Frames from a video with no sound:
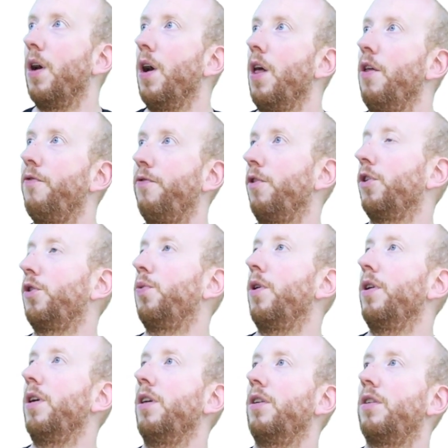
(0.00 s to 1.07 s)
The first
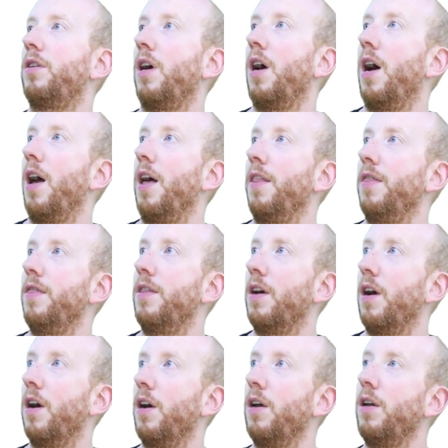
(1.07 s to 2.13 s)
one is
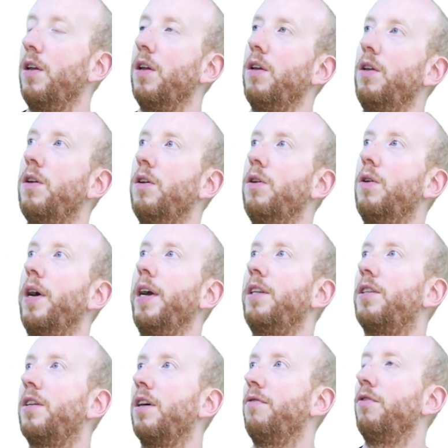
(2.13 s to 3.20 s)
the
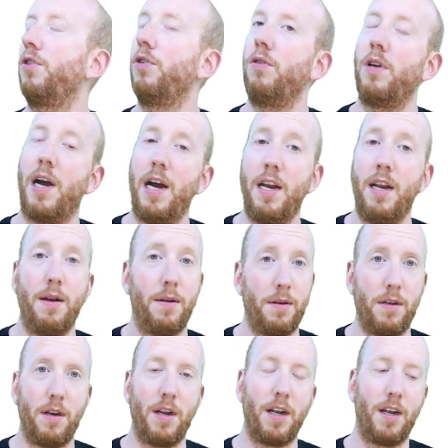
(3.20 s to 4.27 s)
U8729. I'm
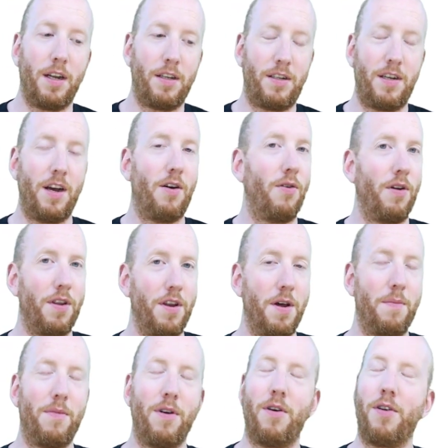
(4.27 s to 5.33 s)
not going to tell the
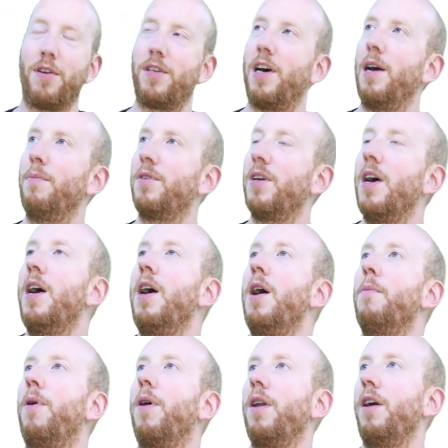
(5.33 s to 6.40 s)
number all the times,
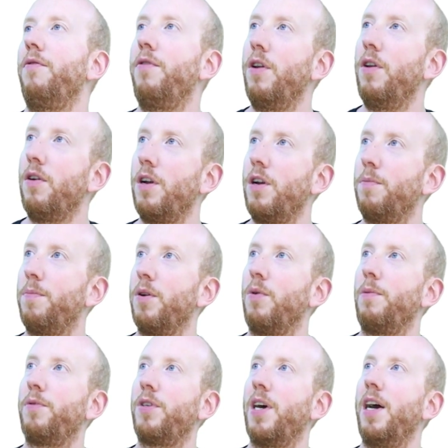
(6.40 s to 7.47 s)
but if you look it up on the
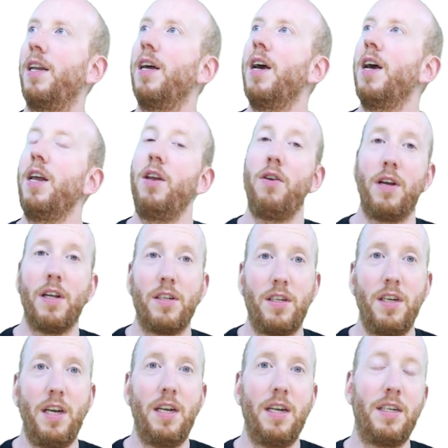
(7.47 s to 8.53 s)
website, you can
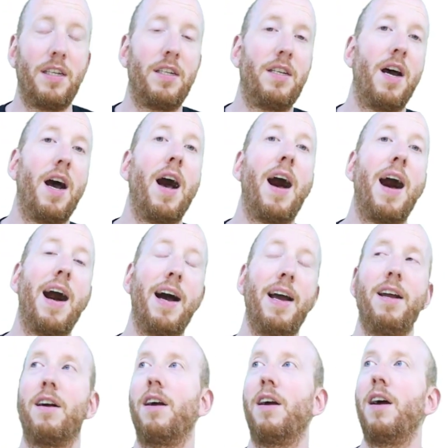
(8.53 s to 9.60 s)
see this is the
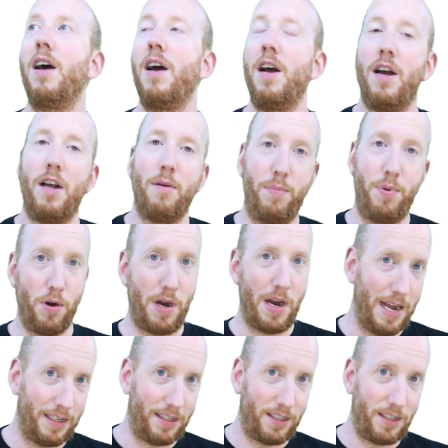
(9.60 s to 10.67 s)
higher
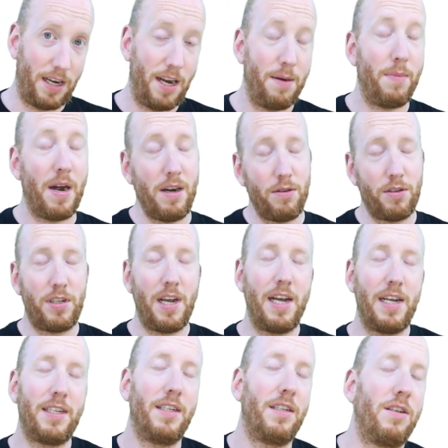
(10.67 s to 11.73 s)
bulkheads. And Michal
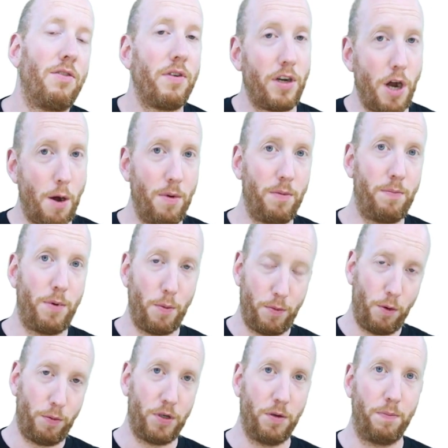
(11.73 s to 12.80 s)
says this is a recombinant
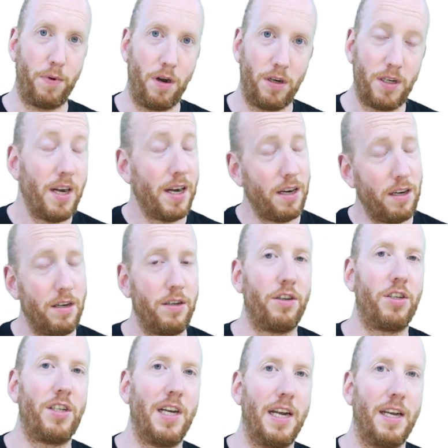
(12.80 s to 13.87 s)
option part, and I can
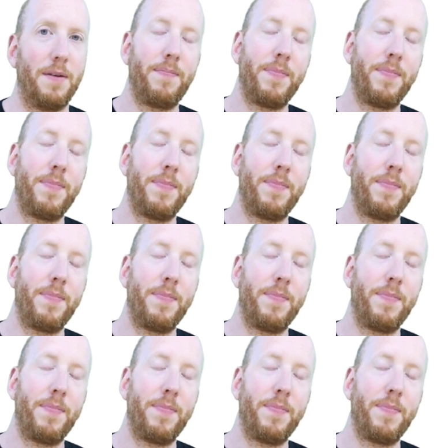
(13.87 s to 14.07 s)
understand.